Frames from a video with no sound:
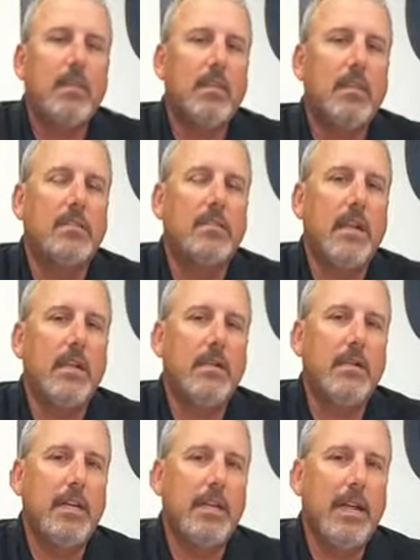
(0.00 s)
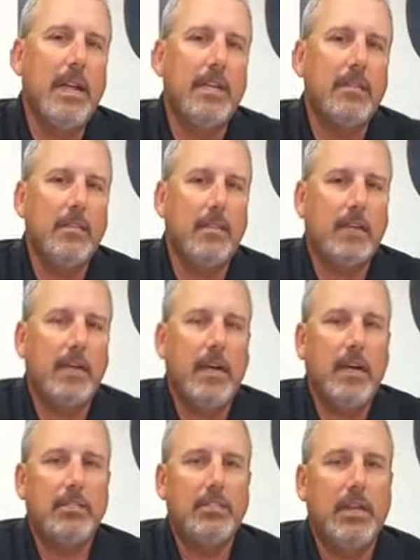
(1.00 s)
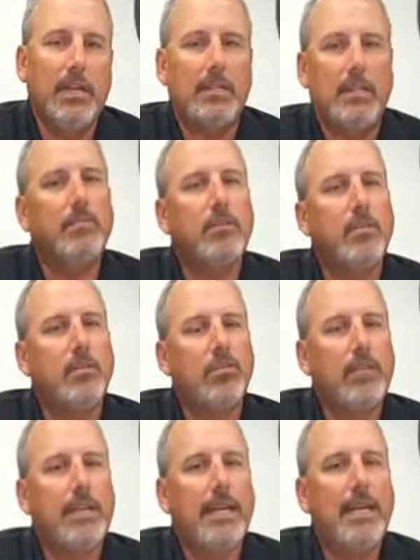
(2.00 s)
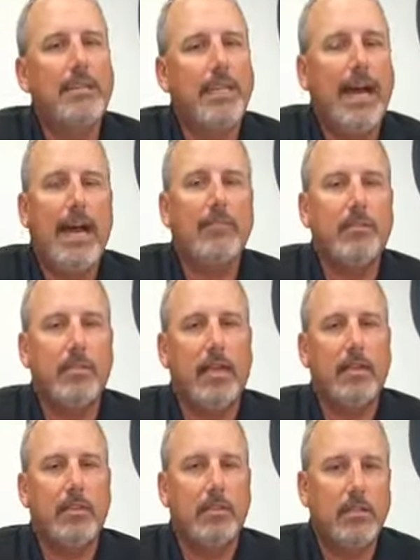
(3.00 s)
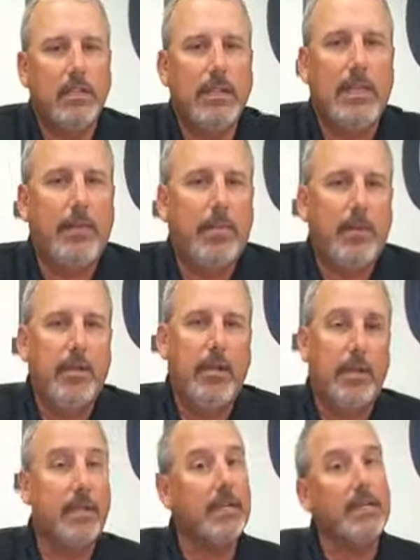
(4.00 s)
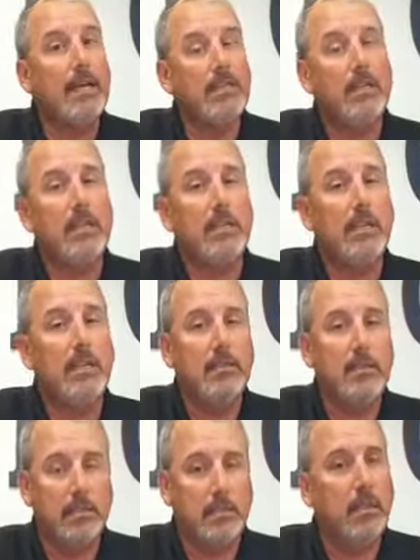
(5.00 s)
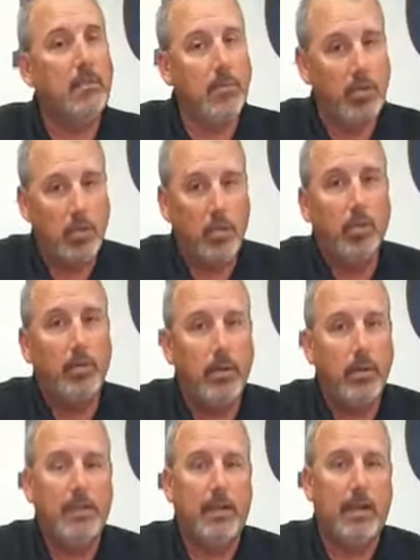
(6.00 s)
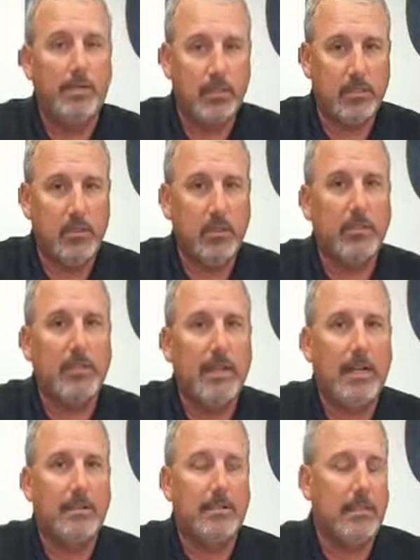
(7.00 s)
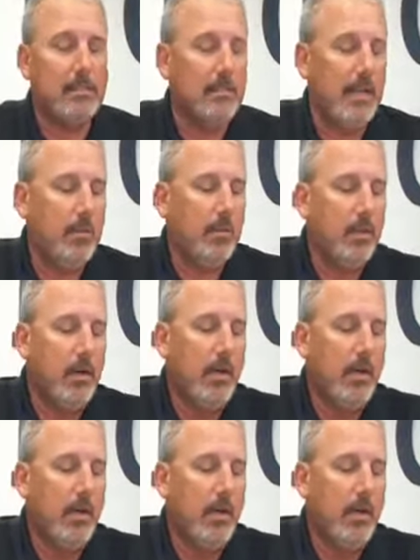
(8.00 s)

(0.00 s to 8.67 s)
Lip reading: the seller can cancel the contract up to 3 days after that 30-day period. Again, that 30 days is a number that you put in there. I'm just using that as an example.